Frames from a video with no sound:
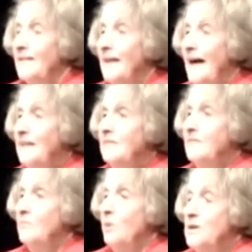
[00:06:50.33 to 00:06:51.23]

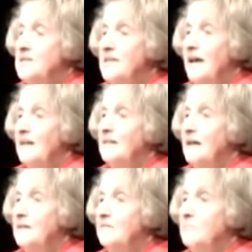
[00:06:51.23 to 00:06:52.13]
That was a
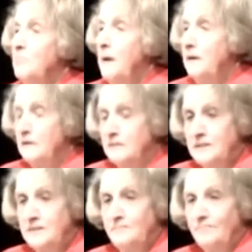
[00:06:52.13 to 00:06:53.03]
death
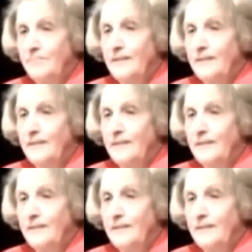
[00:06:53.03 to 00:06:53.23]
penalty.